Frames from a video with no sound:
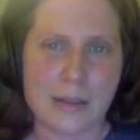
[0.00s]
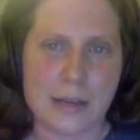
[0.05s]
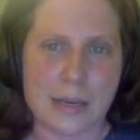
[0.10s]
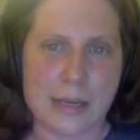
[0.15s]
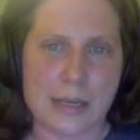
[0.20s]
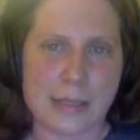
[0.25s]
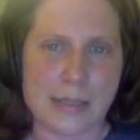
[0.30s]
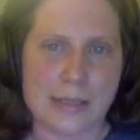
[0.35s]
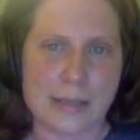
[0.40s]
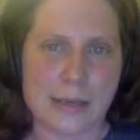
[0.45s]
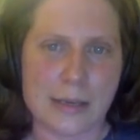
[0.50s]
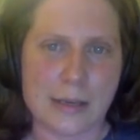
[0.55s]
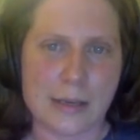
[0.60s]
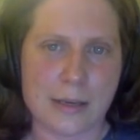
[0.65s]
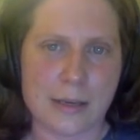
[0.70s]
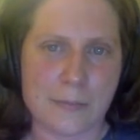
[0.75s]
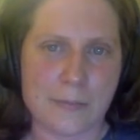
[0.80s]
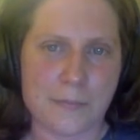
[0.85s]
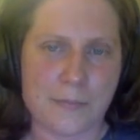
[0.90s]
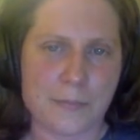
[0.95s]
these
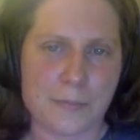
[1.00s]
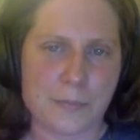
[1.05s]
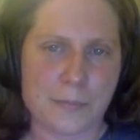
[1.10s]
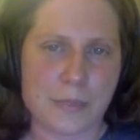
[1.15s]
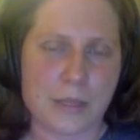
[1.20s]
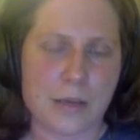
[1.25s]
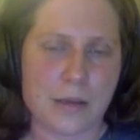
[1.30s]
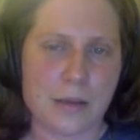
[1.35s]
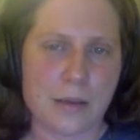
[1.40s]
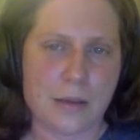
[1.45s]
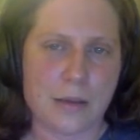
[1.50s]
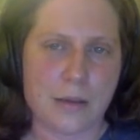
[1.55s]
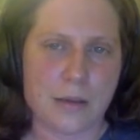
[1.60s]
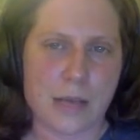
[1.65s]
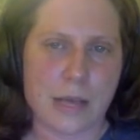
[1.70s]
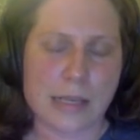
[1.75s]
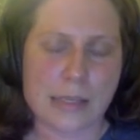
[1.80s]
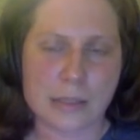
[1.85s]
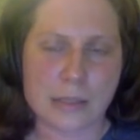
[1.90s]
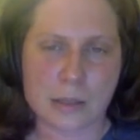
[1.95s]

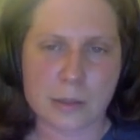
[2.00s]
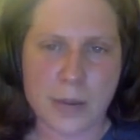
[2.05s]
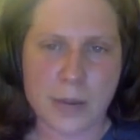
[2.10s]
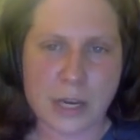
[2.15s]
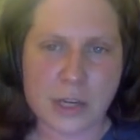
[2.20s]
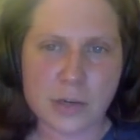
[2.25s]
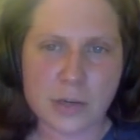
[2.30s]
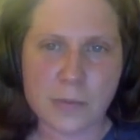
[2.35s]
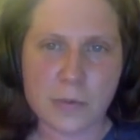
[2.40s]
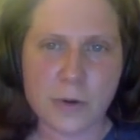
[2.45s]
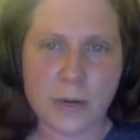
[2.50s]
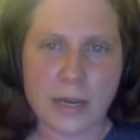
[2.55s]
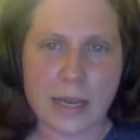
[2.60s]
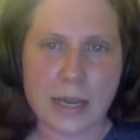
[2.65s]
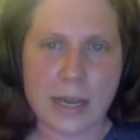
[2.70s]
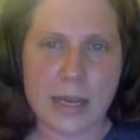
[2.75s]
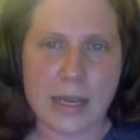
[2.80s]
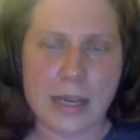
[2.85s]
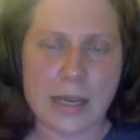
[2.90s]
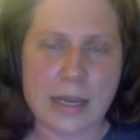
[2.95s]
exclamation
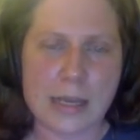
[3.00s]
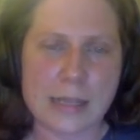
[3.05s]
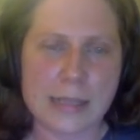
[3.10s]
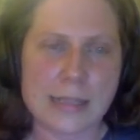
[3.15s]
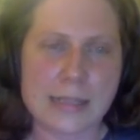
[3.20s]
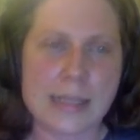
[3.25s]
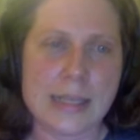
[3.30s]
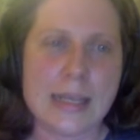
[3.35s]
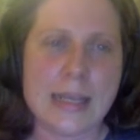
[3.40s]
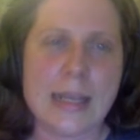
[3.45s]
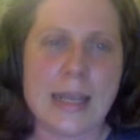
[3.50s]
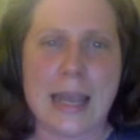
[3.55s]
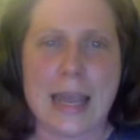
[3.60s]
point icons.